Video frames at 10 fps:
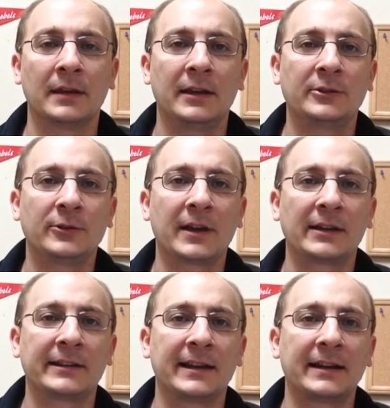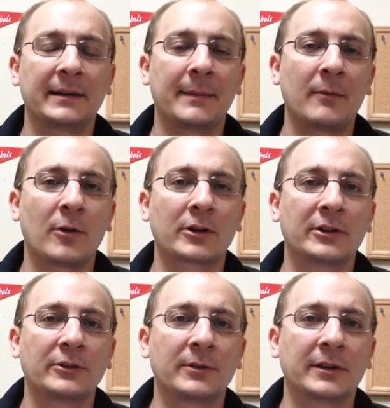In 2008, a man walked
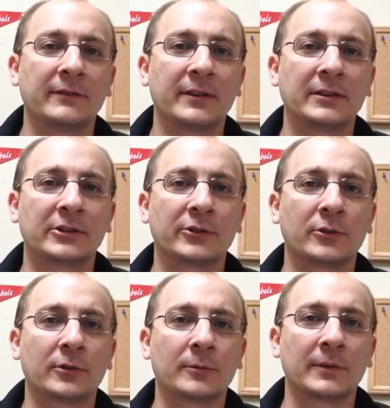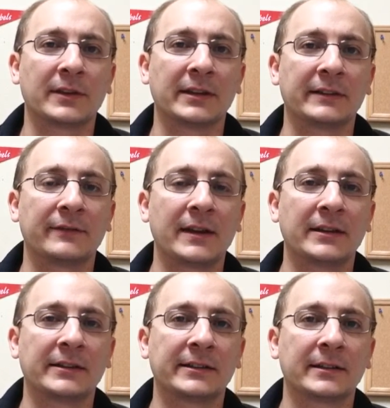into a convenience store with his
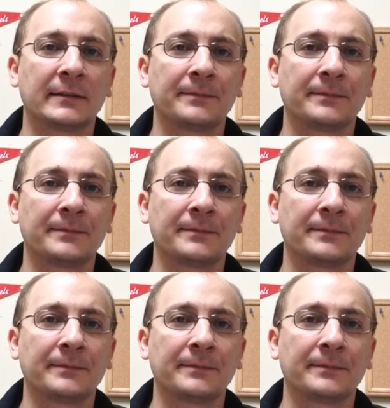face